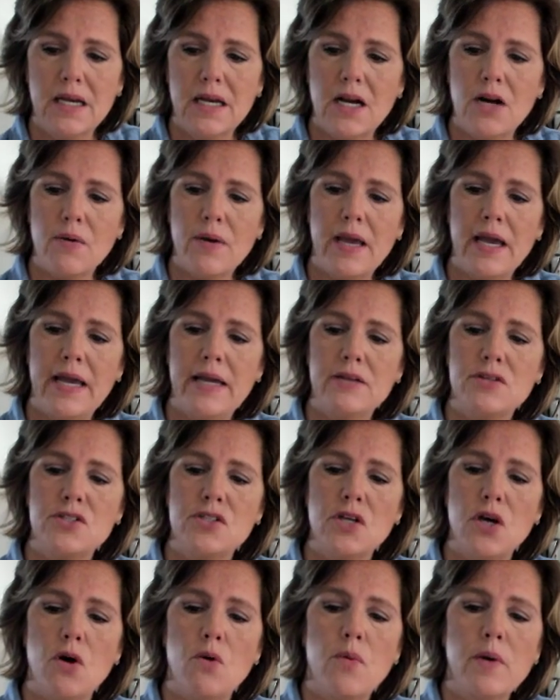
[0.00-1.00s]
okay?
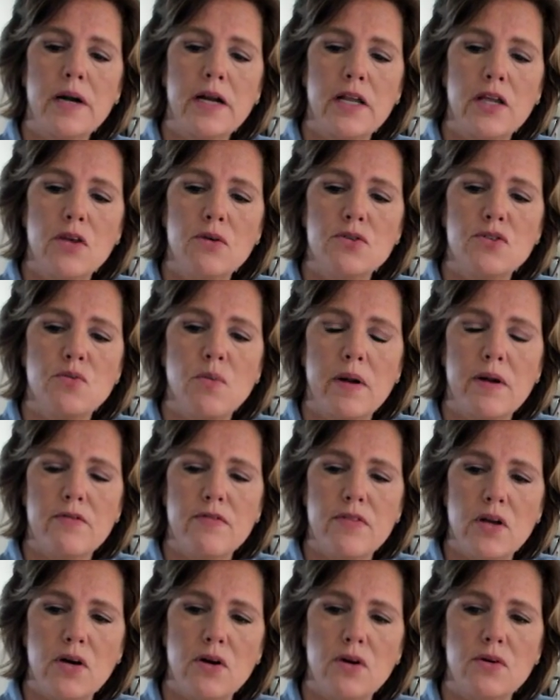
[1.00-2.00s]
So we're going to use one of
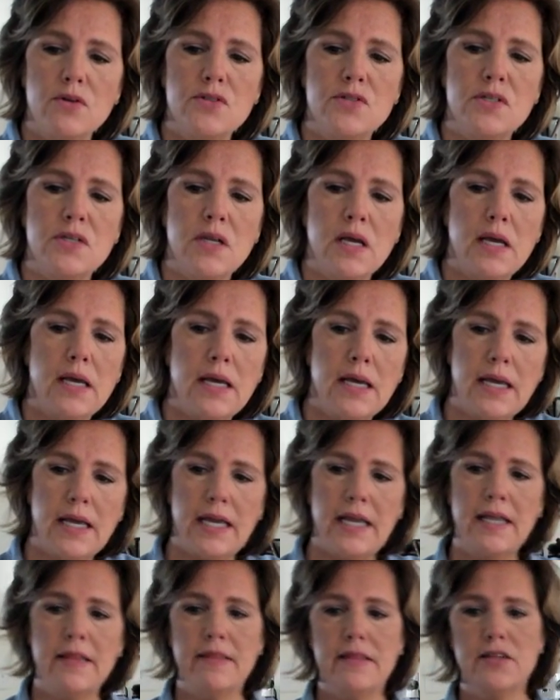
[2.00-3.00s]
those
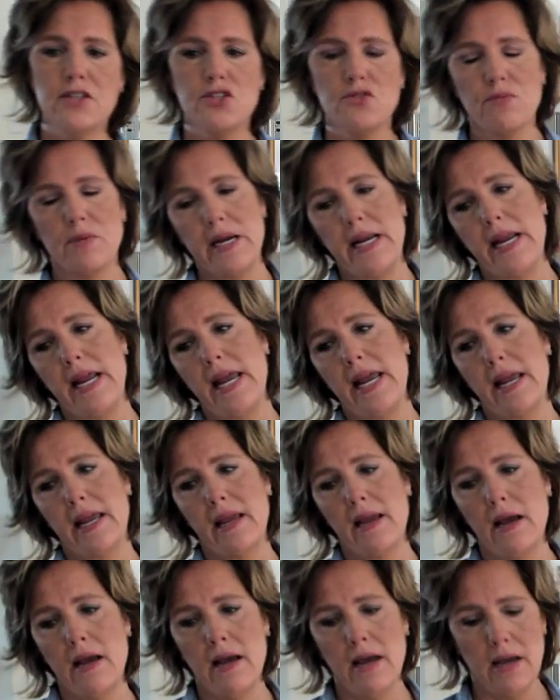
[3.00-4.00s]
in this
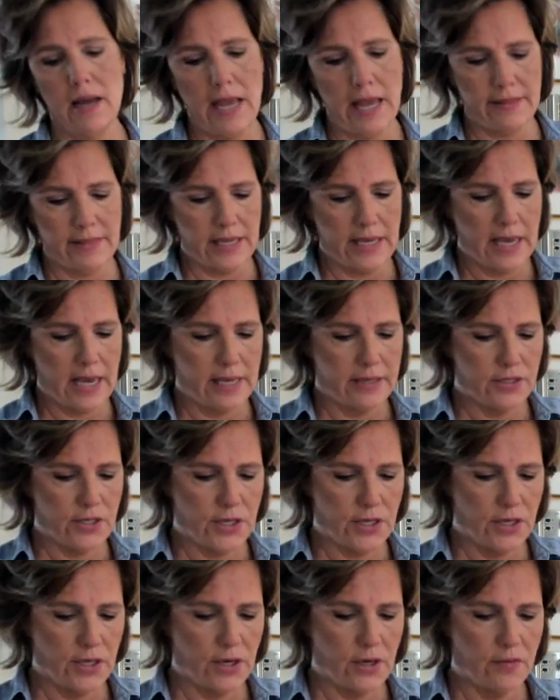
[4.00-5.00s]
reading at the end
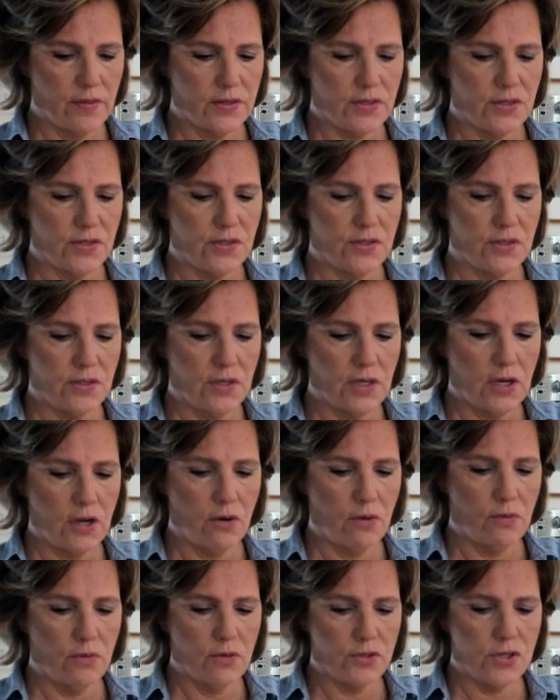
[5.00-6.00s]
here. This is, you
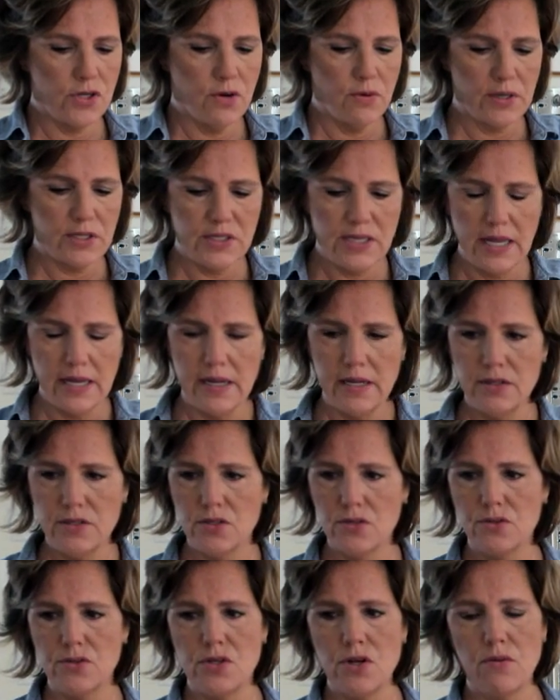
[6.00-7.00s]
know, there's no extendeds,
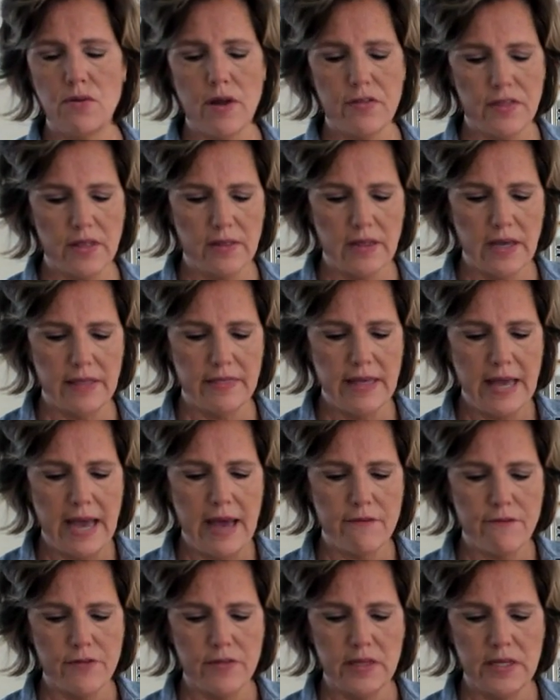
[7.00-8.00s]
there's no nothing like
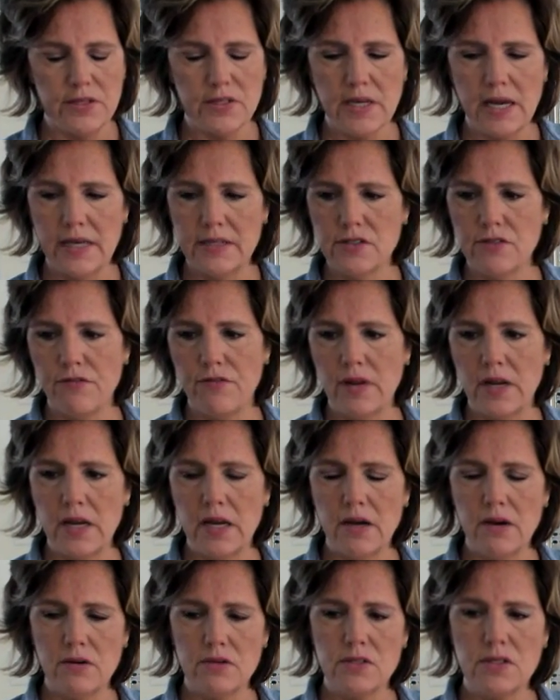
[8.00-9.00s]
that for these kinds of
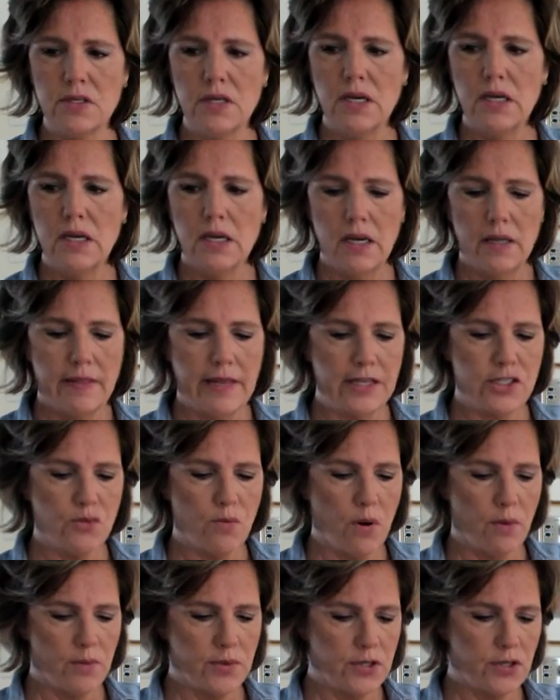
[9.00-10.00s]
videos. That's
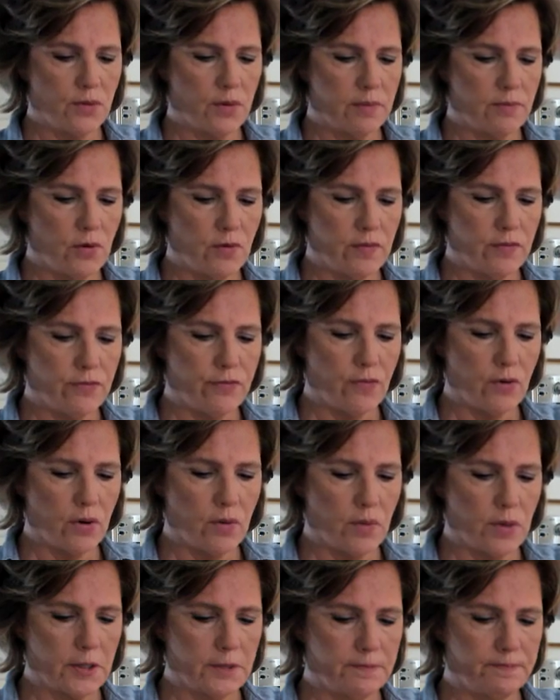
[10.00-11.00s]
what we're doing moving
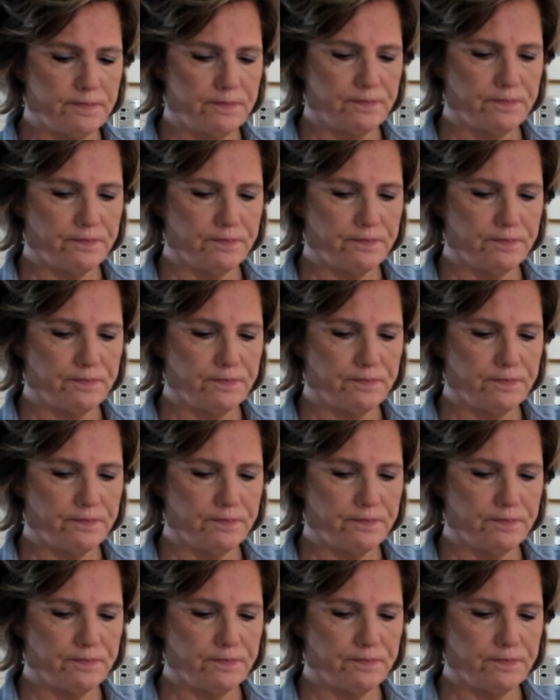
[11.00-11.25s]
forward.